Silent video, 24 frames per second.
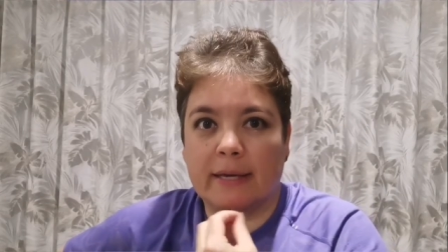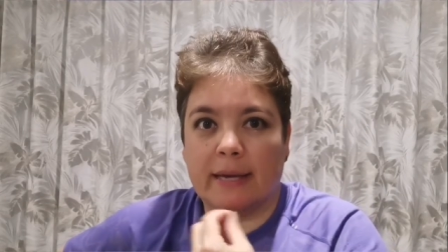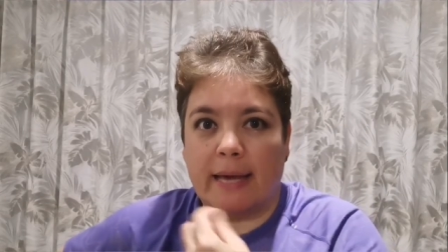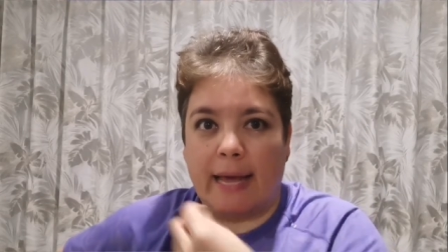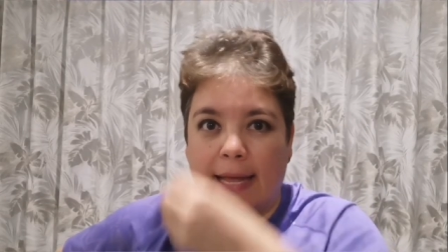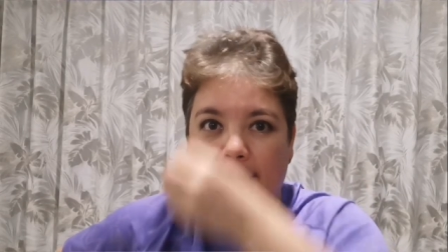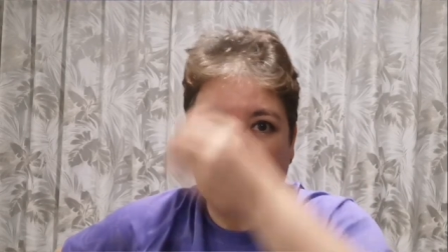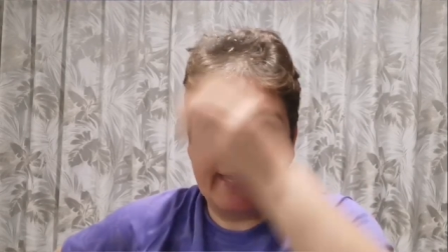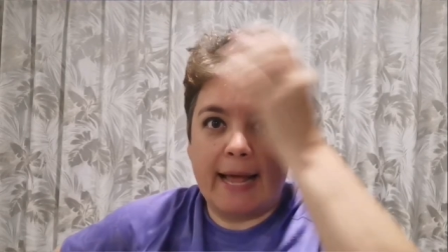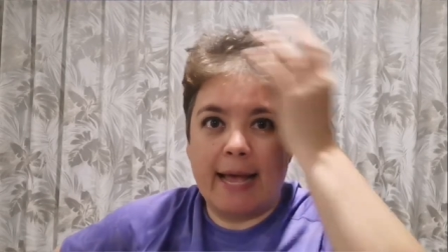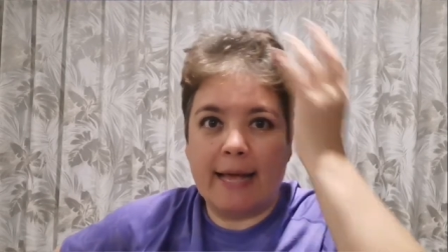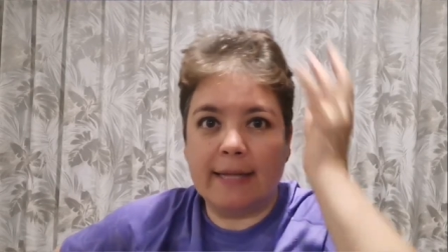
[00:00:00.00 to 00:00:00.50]

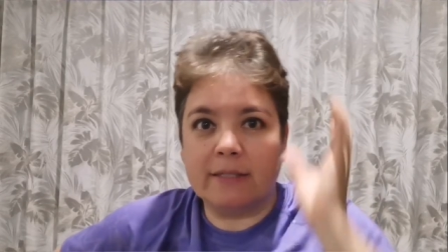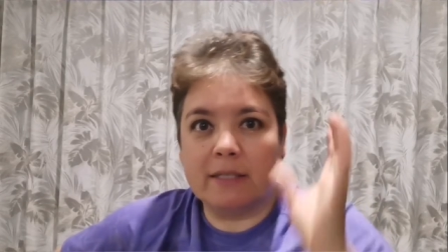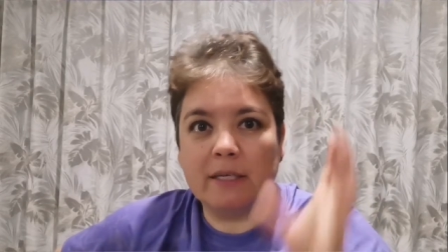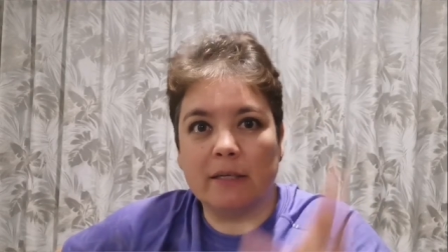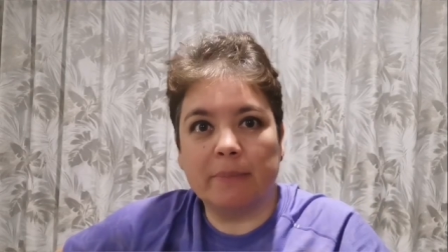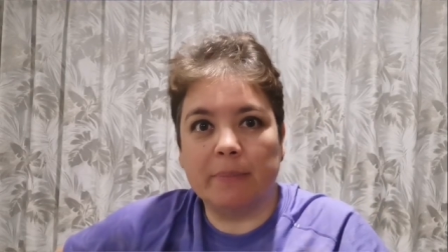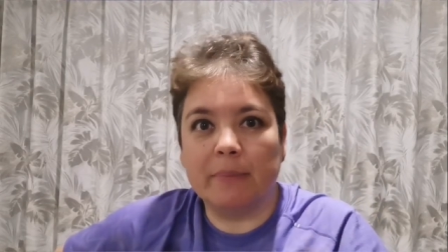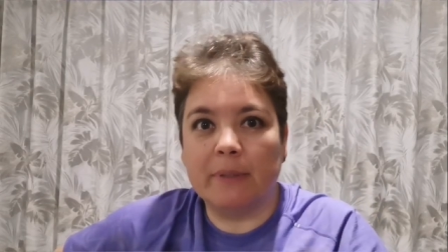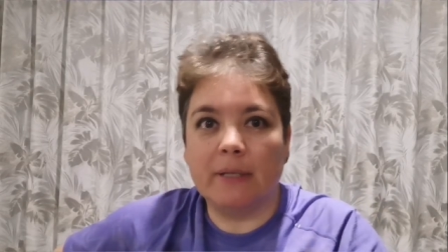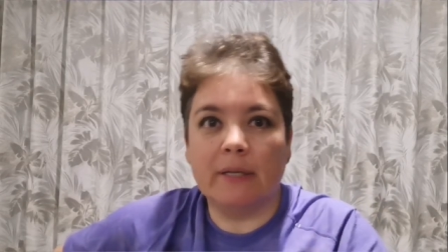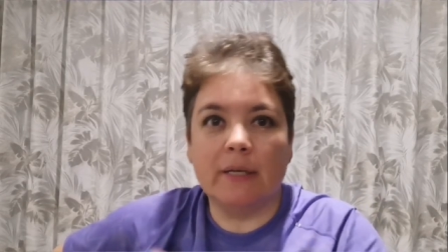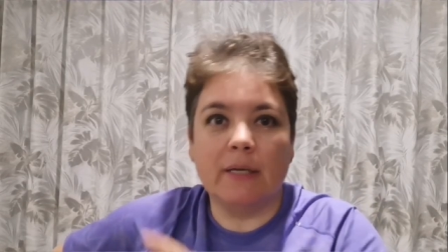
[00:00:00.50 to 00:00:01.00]
the
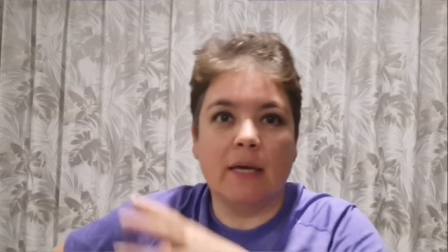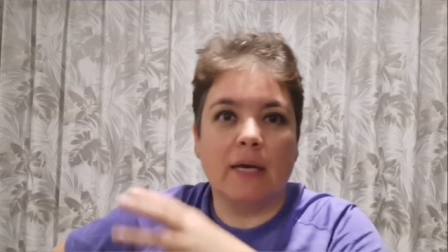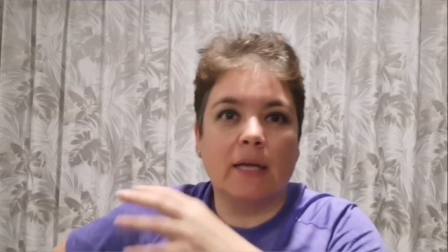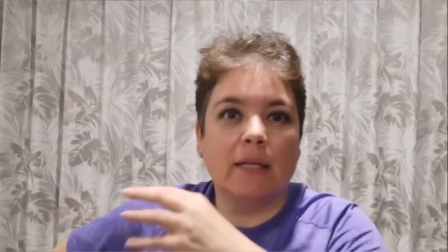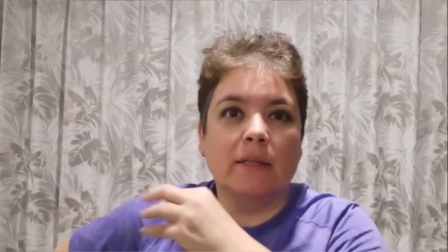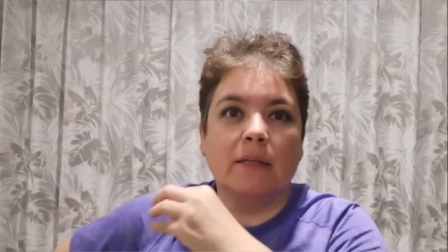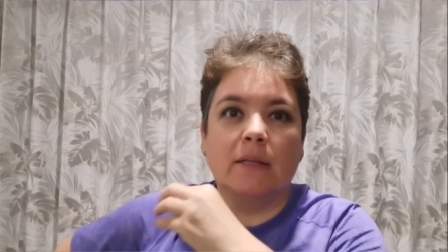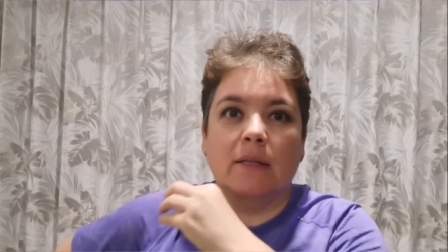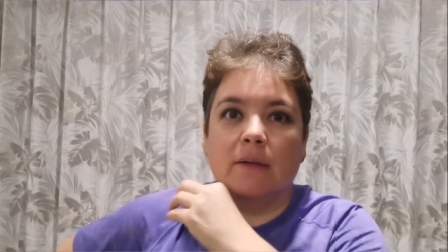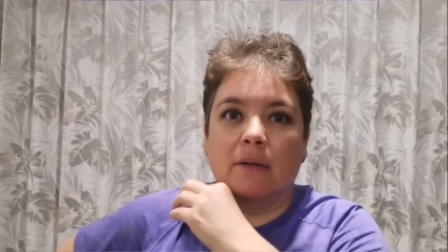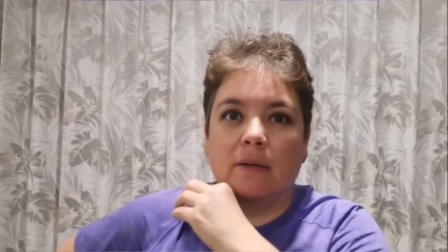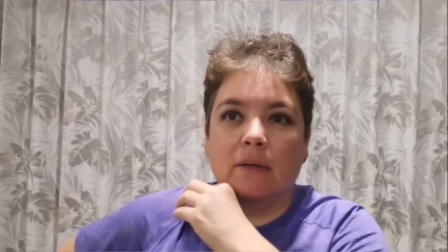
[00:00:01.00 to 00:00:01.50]
anatomy
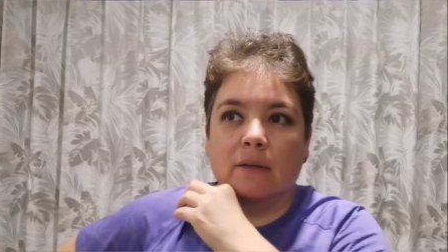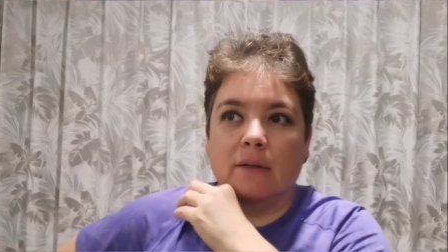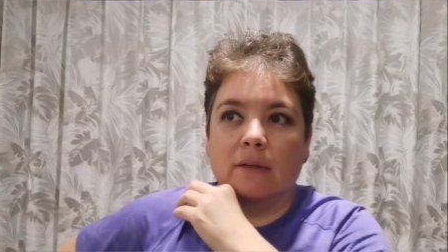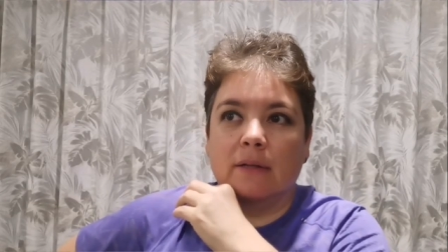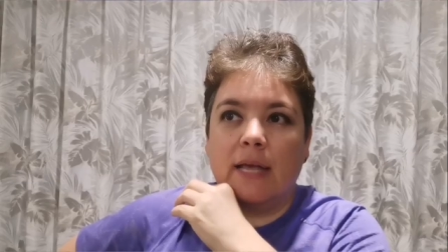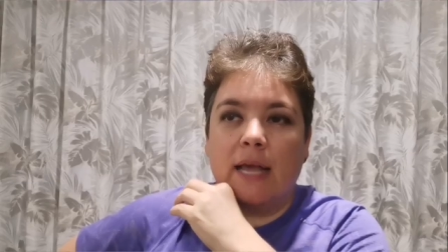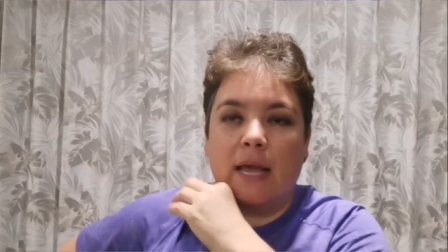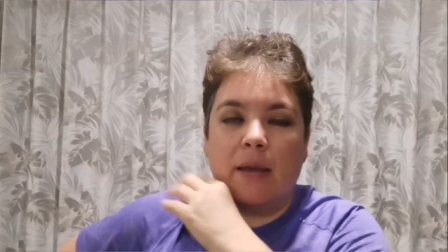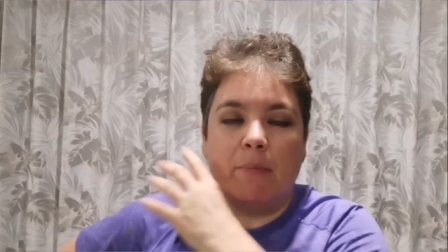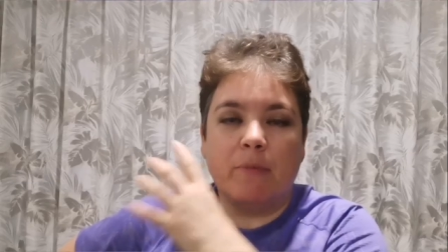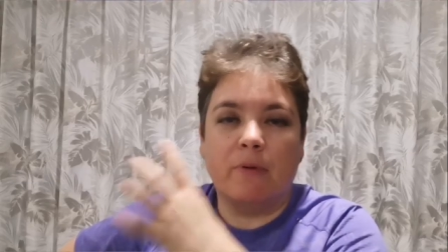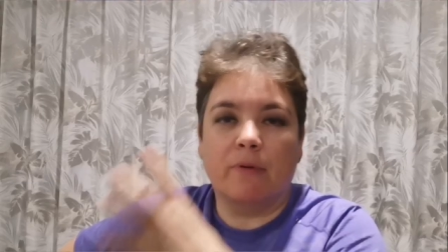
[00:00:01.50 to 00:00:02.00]
and the
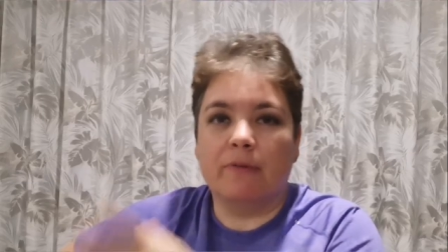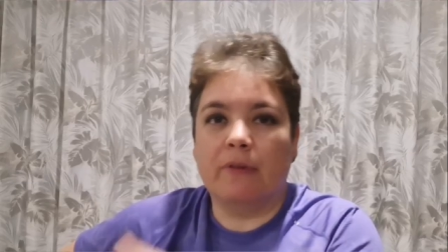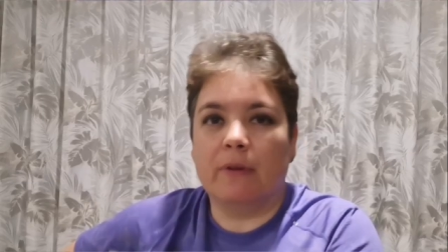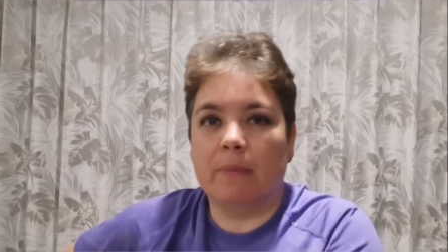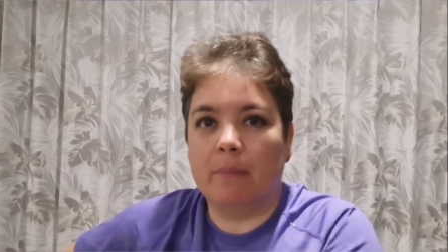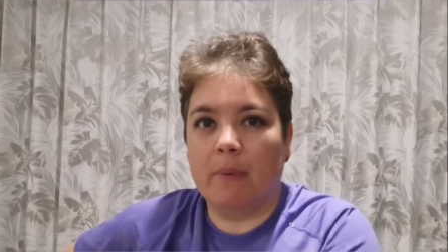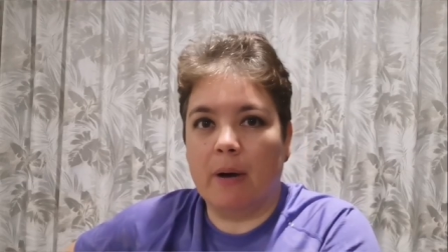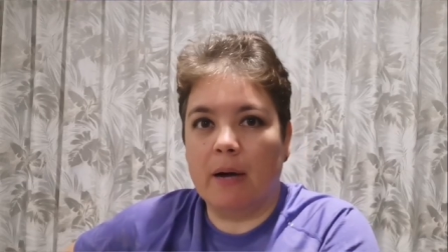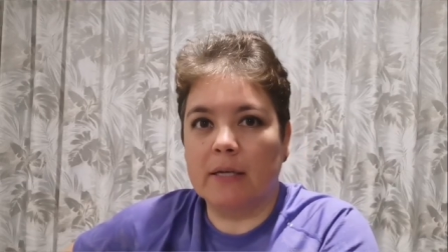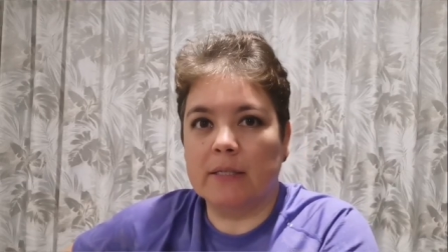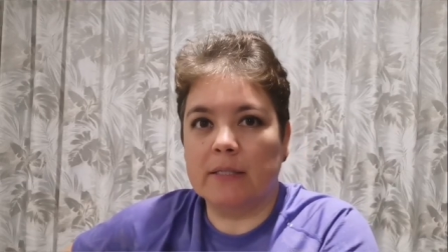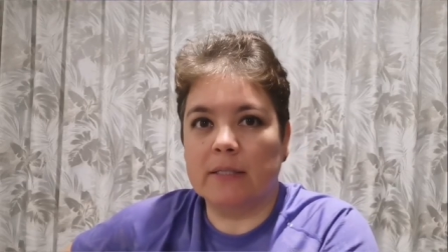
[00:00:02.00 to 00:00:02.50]
name of the
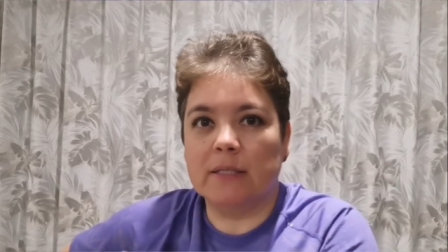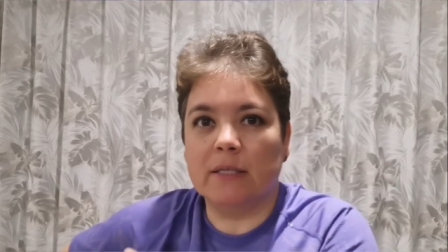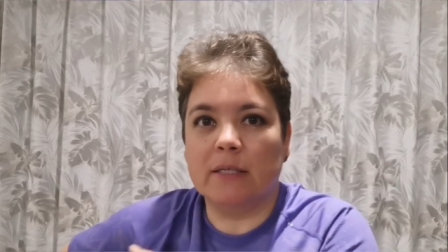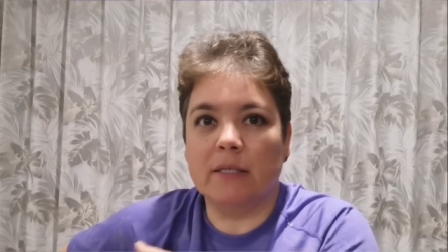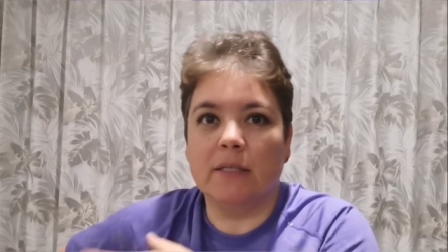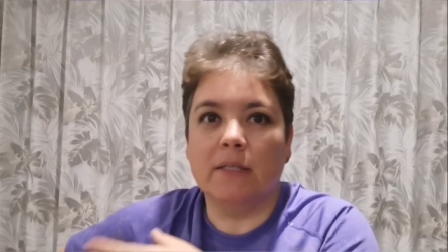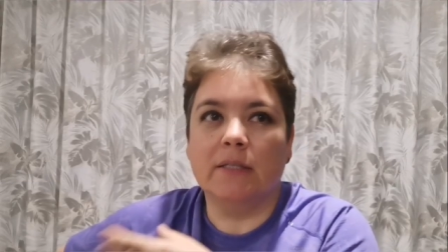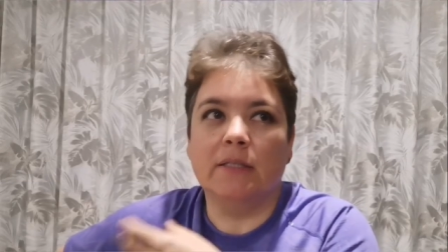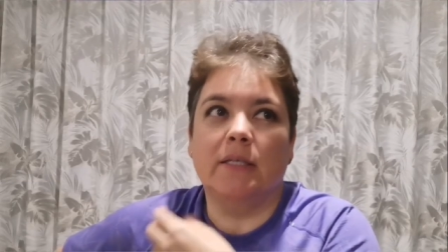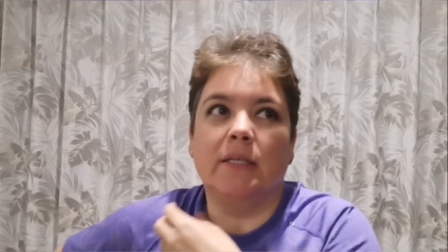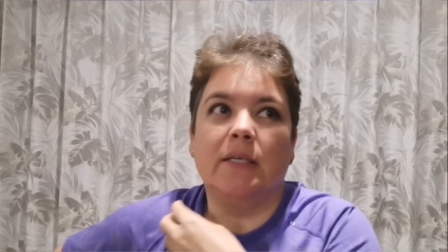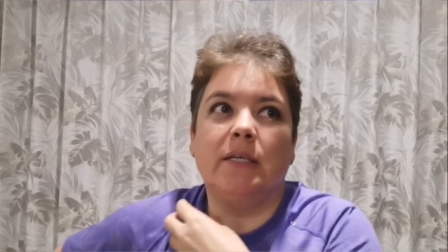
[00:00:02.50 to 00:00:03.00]

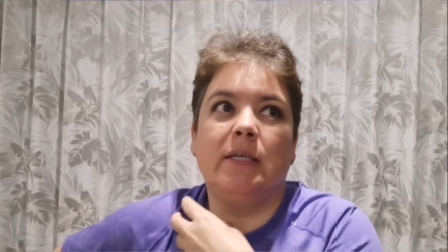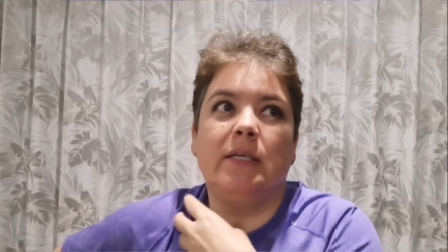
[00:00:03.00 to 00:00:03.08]
muscles